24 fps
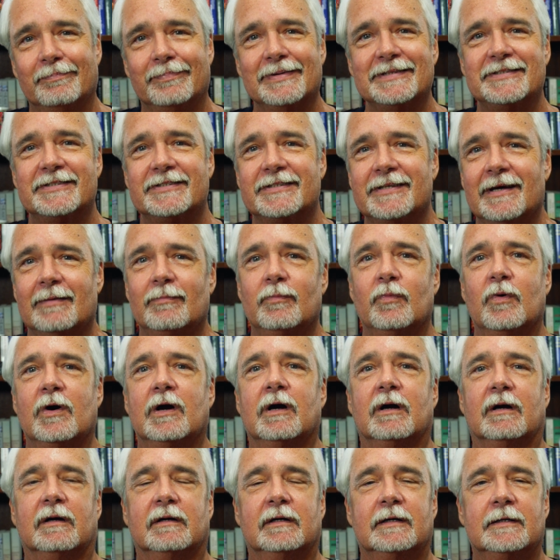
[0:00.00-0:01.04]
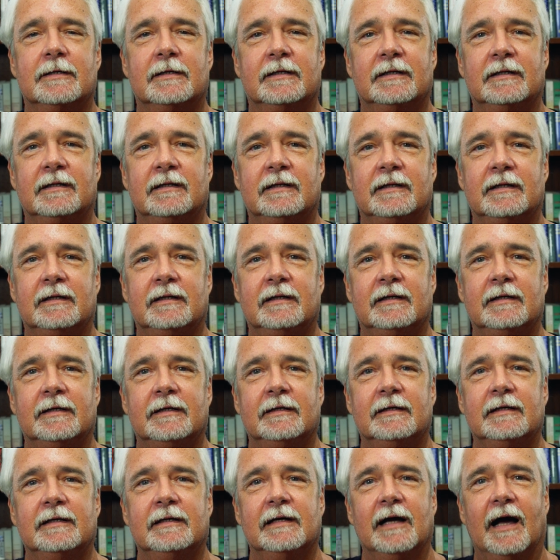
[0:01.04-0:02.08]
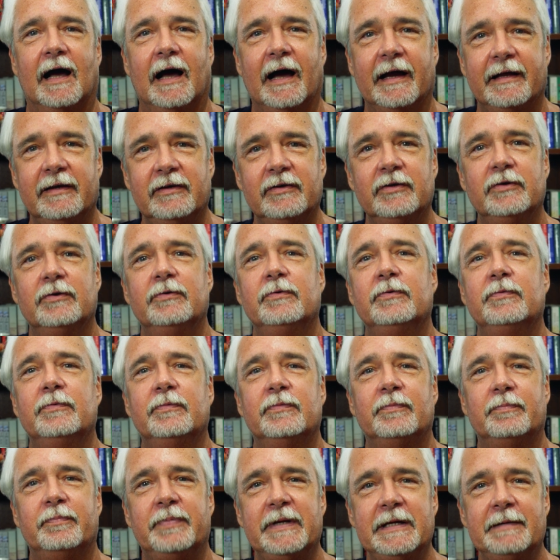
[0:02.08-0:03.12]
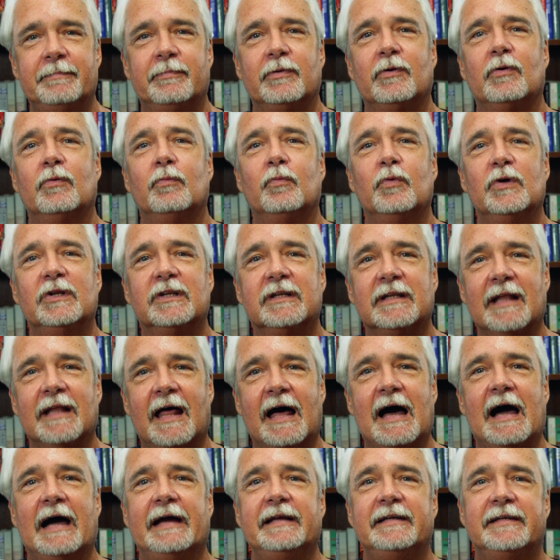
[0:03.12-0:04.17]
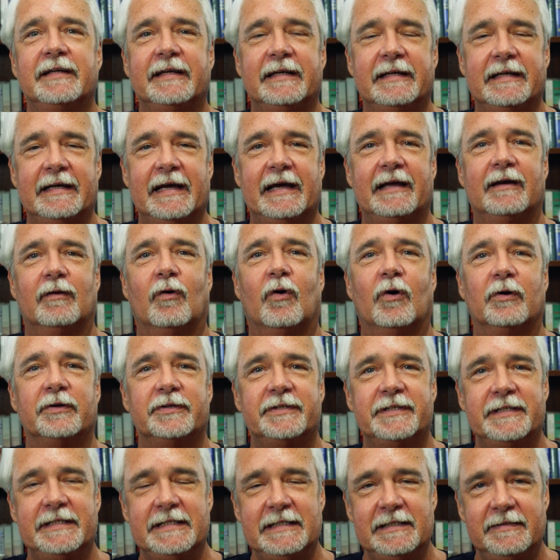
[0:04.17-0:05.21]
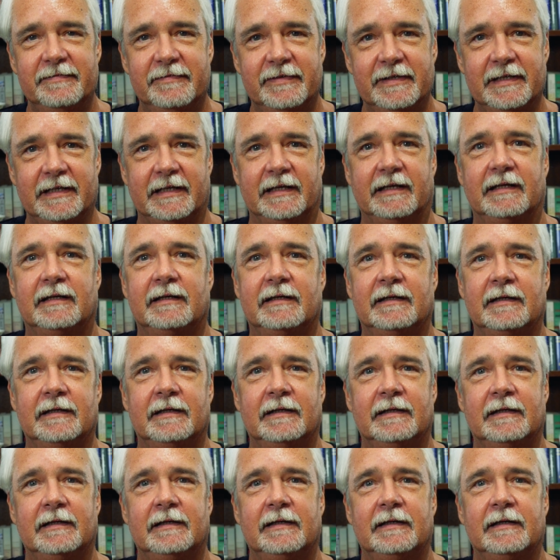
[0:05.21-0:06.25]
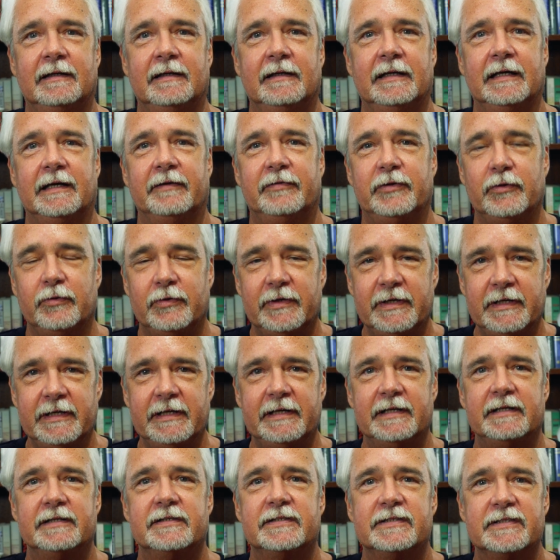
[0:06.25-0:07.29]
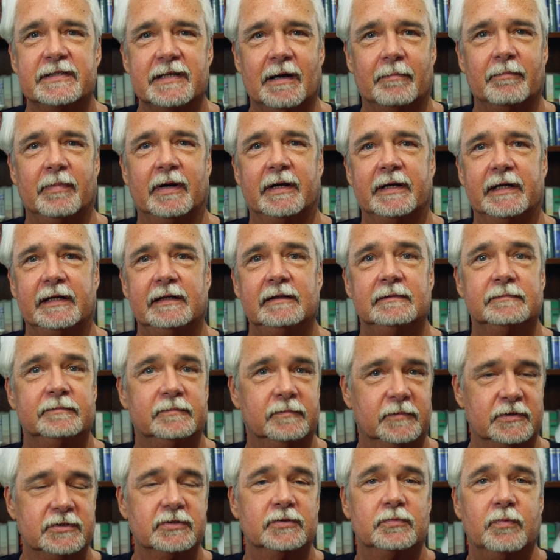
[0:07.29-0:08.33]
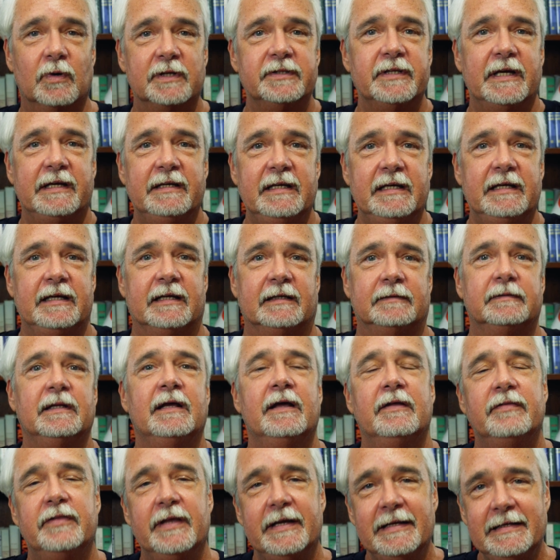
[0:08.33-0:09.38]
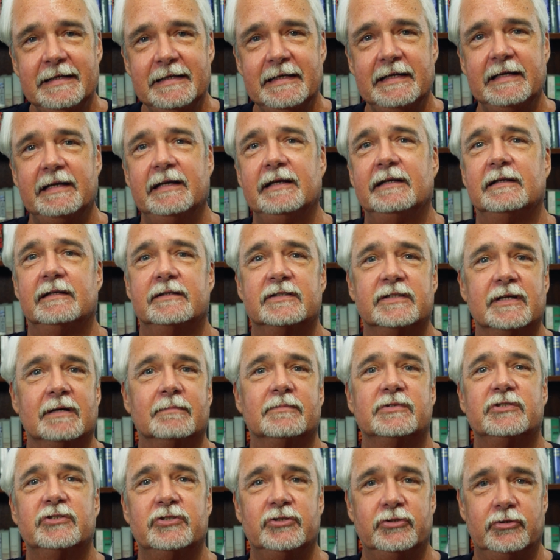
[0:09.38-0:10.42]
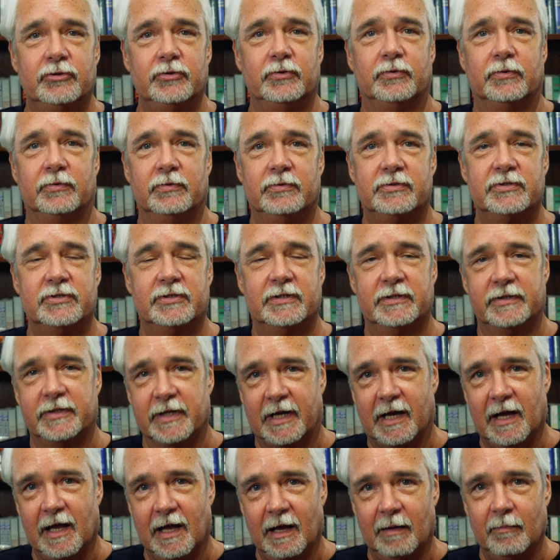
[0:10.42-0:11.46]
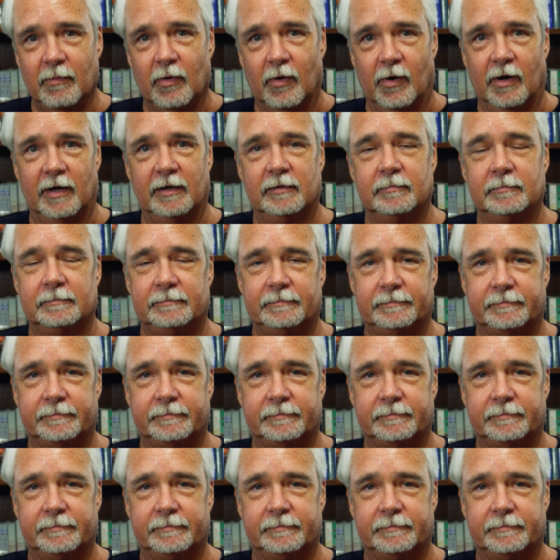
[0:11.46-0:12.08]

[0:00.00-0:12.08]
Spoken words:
but some were. I knew people would lie to get on TV. If you needed somebody, which is what they needed some stooge to come on